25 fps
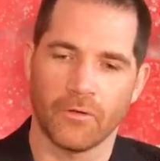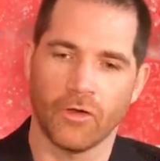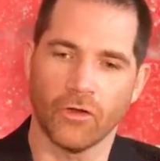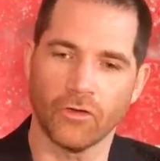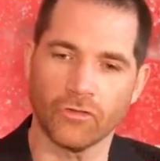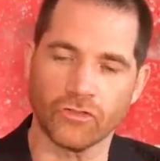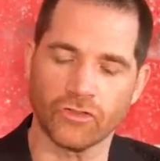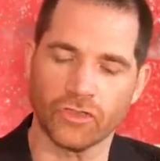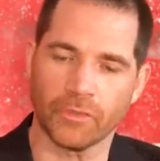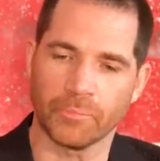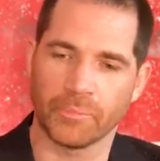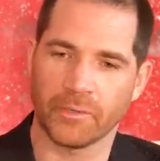
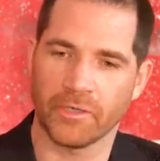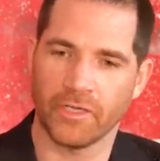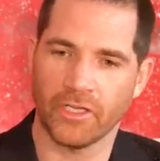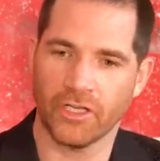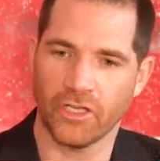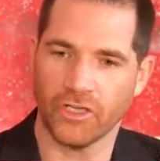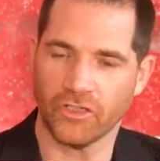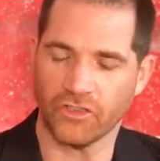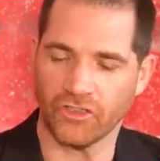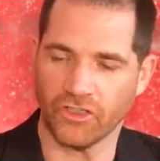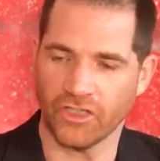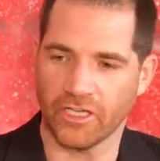
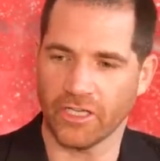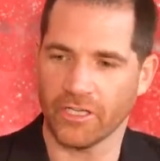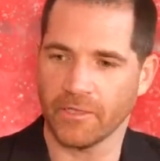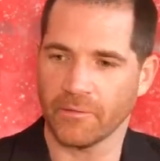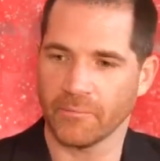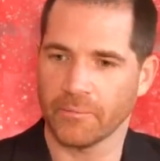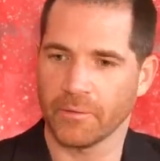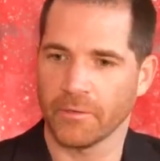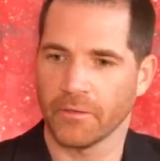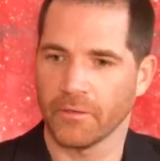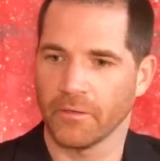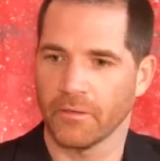
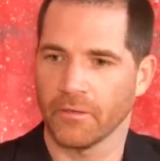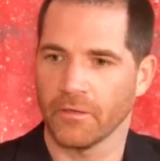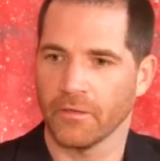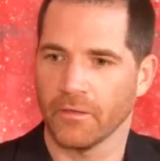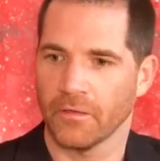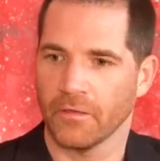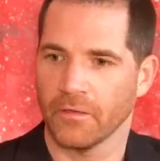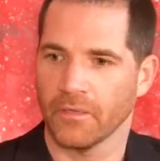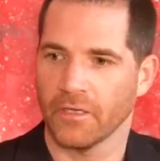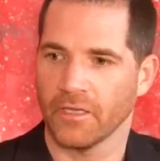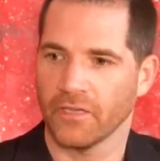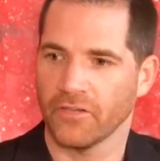entrepreneurship
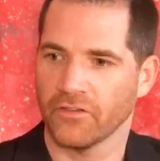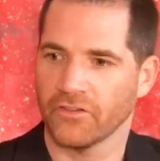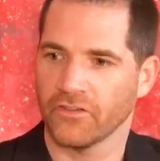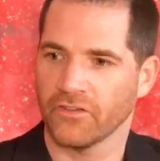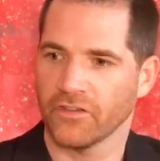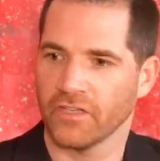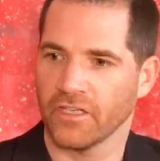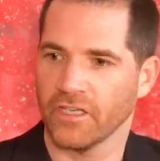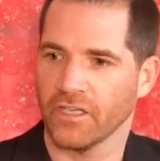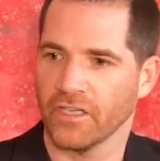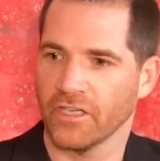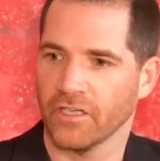is
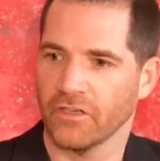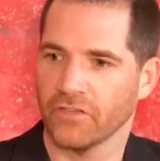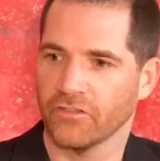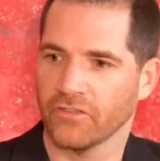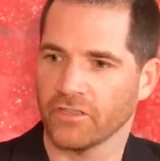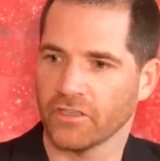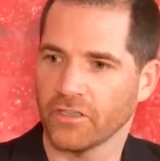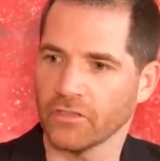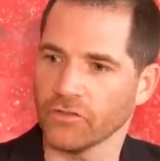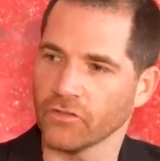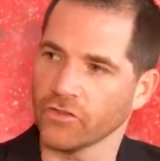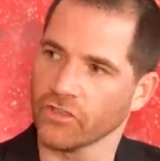the
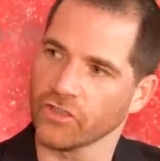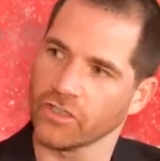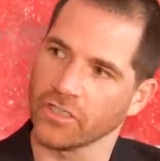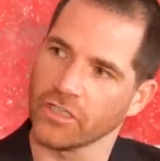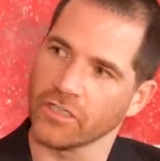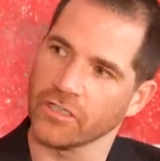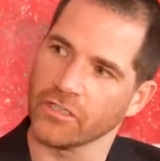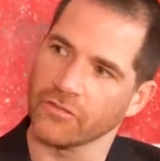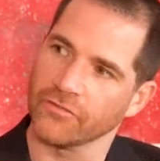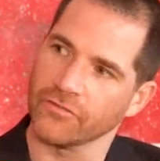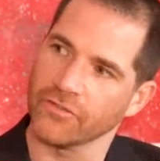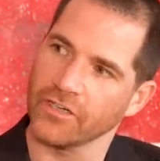solution
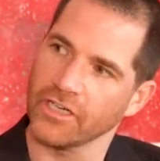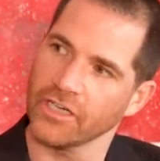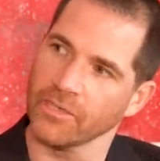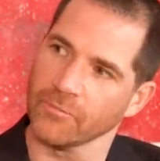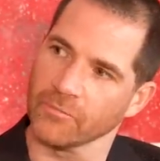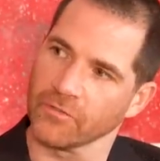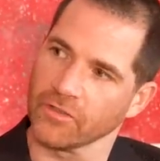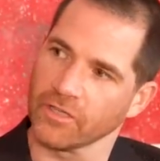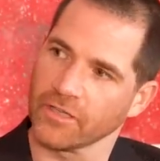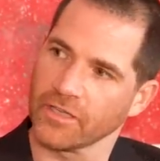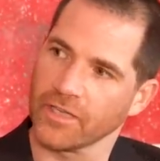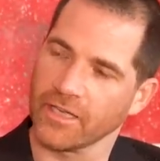and the
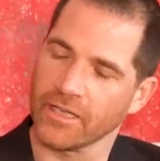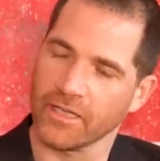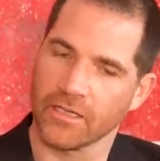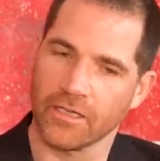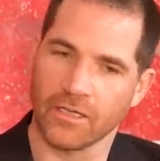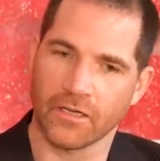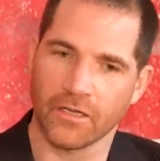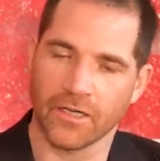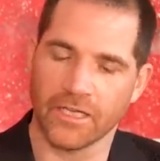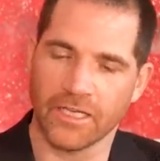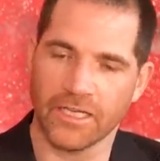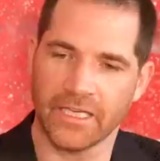freedom to that,
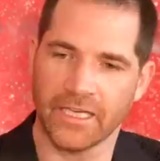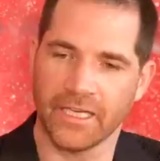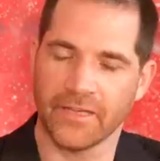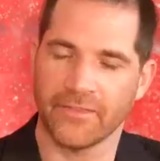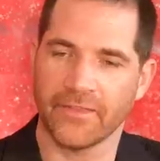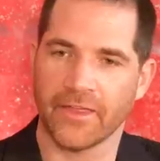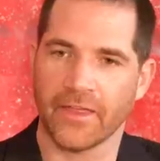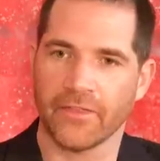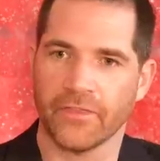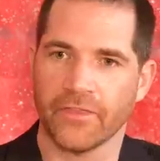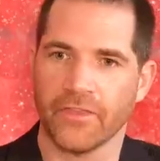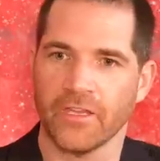i.e.,
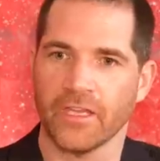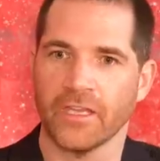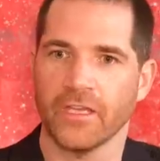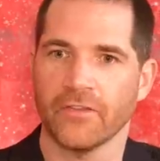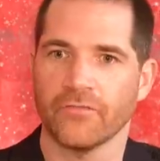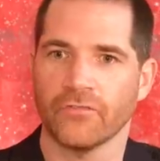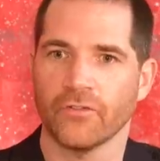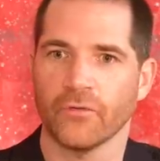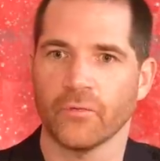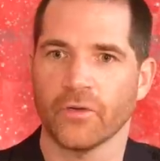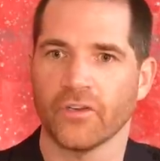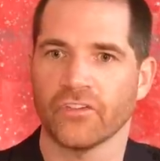that thing
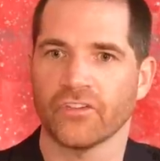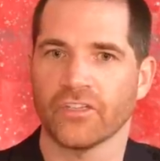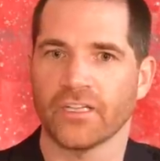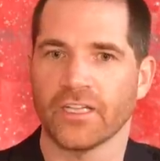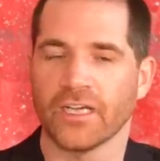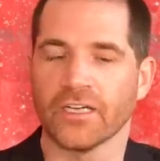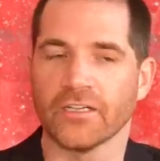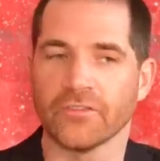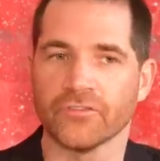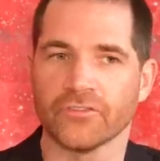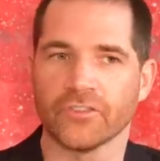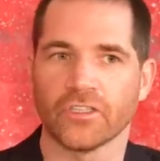you've always
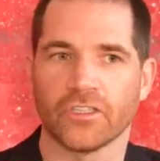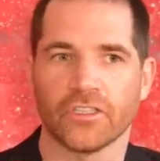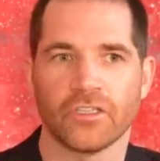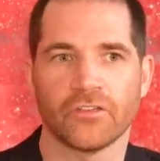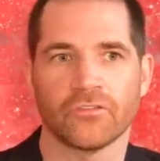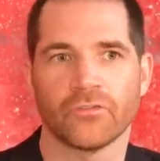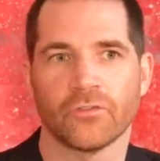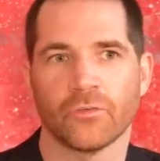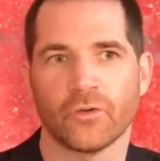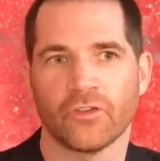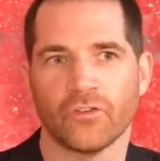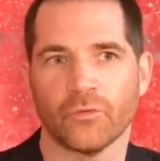loved and
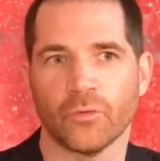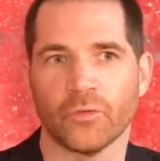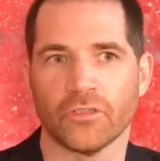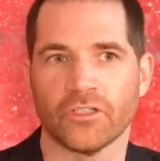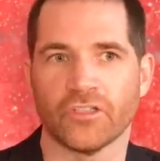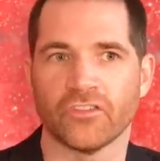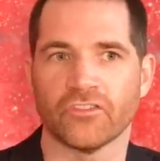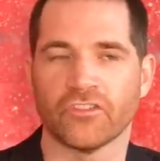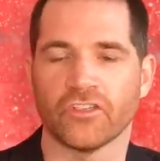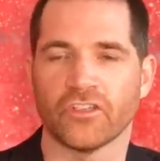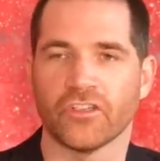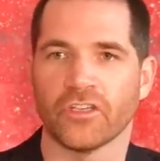you've always
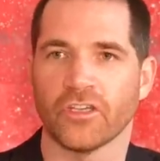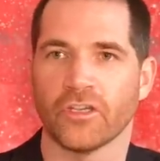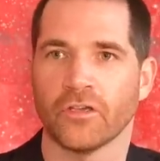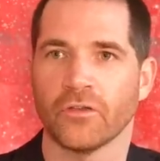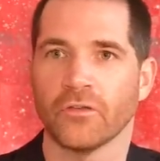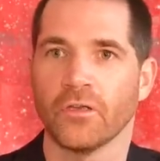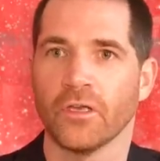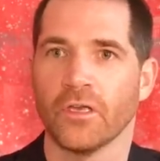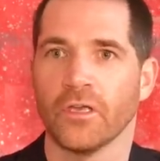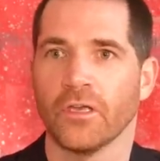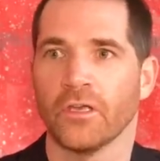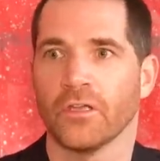wanted to
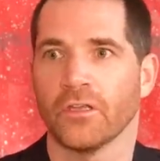do